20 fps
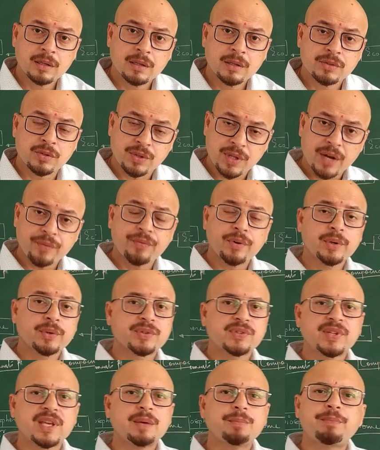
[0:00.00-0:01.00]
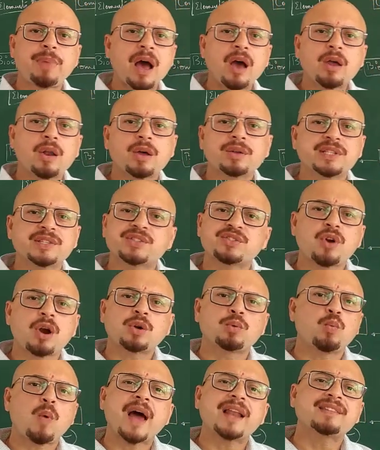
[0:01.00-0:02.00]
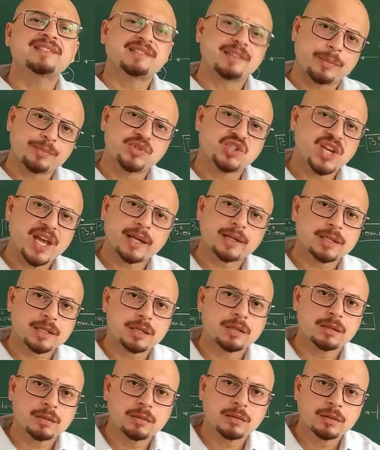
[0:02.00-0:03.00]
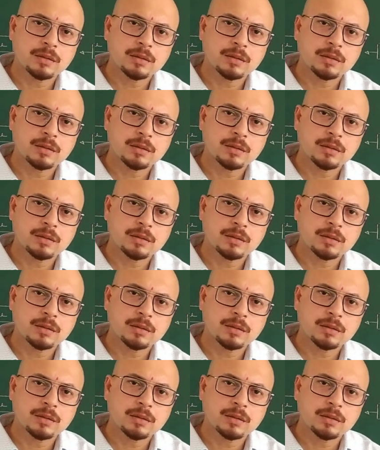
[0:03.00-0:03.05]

So therefore you see, biology is not one subject.